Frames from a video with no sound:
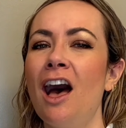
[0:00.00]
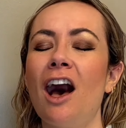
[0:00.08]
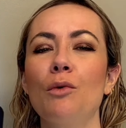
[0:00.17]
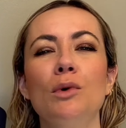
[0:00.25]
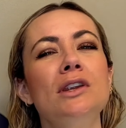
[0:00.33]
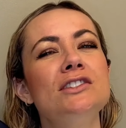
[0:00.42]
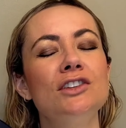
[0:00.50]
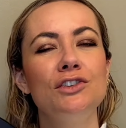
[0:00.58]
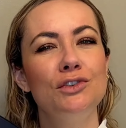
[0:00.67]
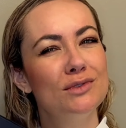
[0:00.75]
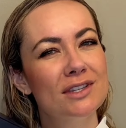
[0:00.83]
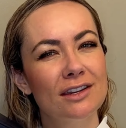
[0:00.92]
I wanted to
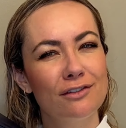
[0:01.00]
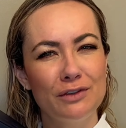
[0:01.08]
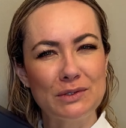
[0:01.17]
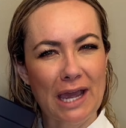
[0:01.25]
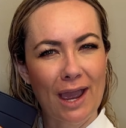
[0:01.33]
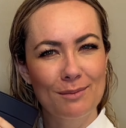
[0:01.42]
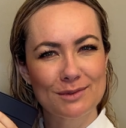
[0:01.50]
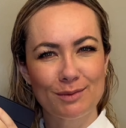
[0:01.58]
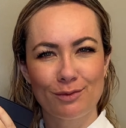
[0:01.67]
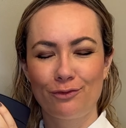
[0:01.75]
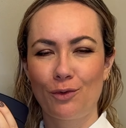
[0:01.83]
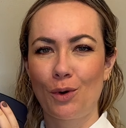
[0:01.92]
use it a few times
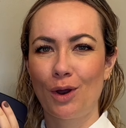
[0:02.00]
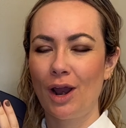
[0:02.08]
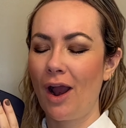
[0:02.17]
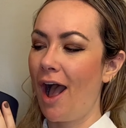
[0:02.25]
before